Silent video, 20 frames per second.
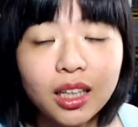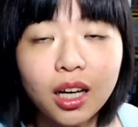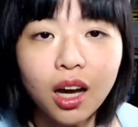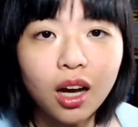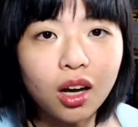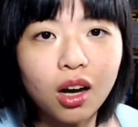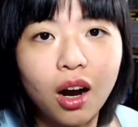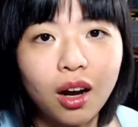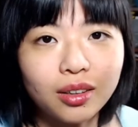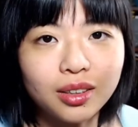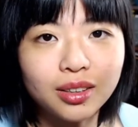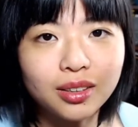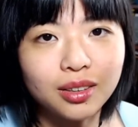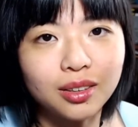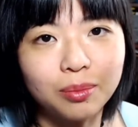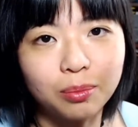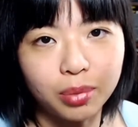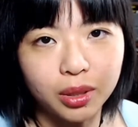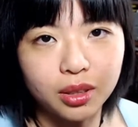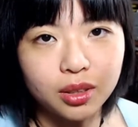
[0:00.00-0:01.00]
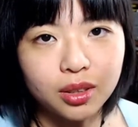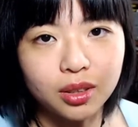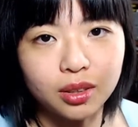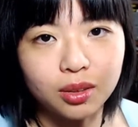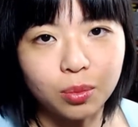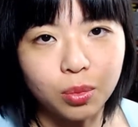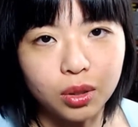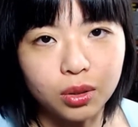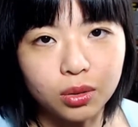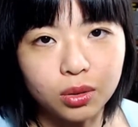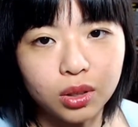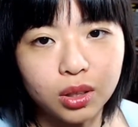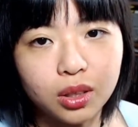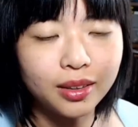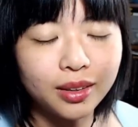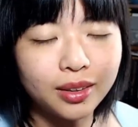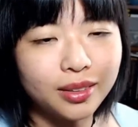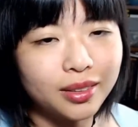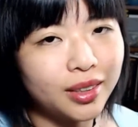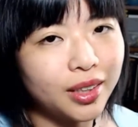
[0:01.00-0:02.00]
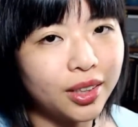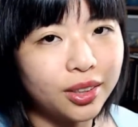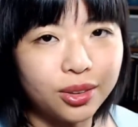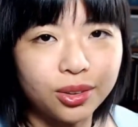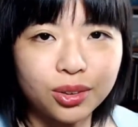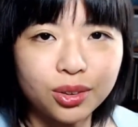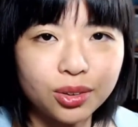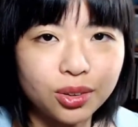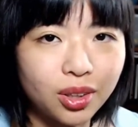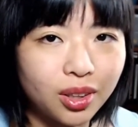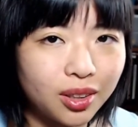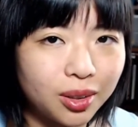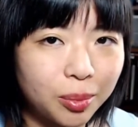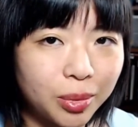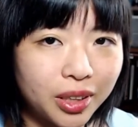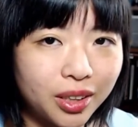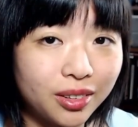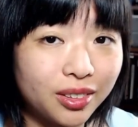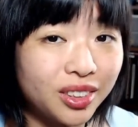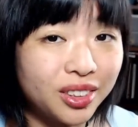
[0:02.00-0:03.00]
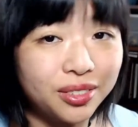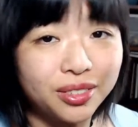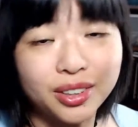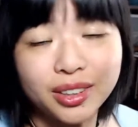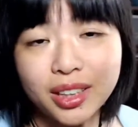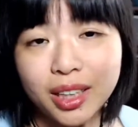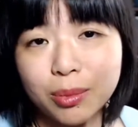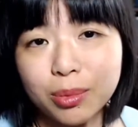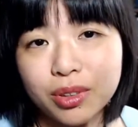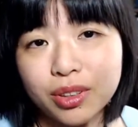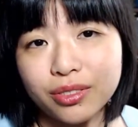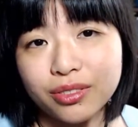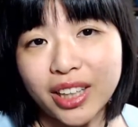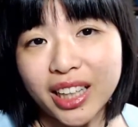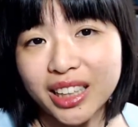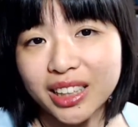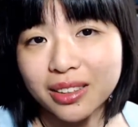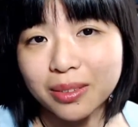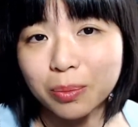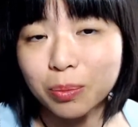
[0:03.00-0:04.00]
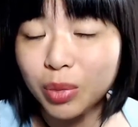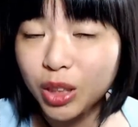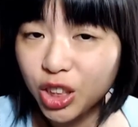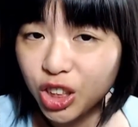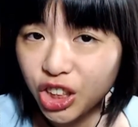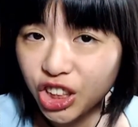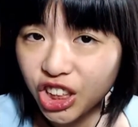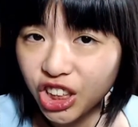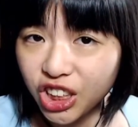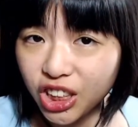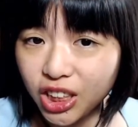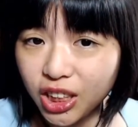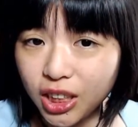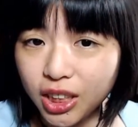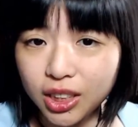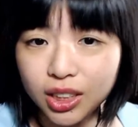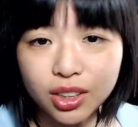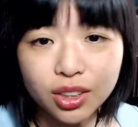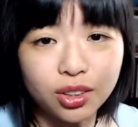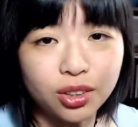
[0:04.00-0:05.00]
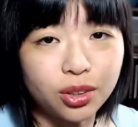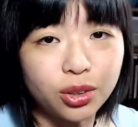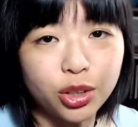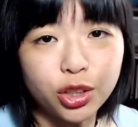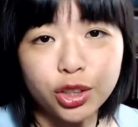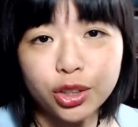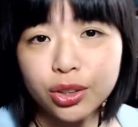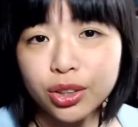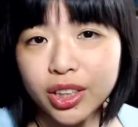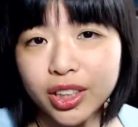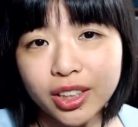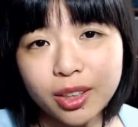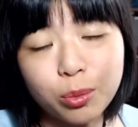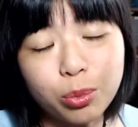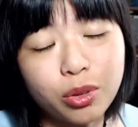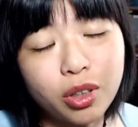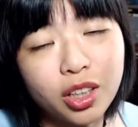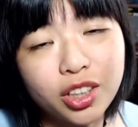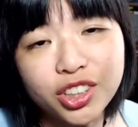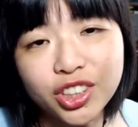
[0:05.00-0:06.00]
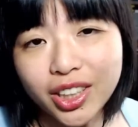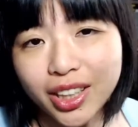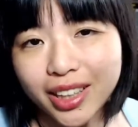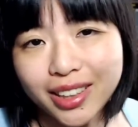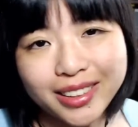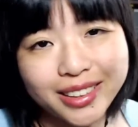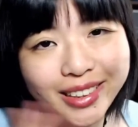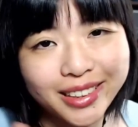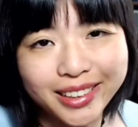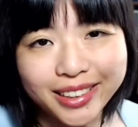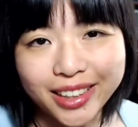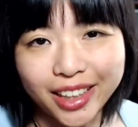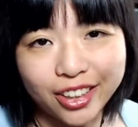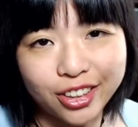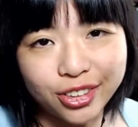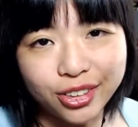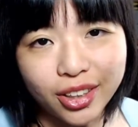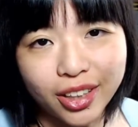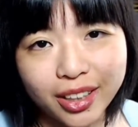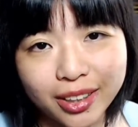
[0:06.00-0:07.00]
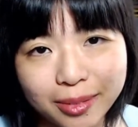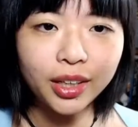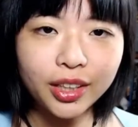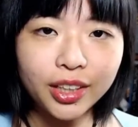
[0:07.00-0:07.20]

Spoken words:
constant business mode. They also talk about different types of exhibitions, curating projects, etc.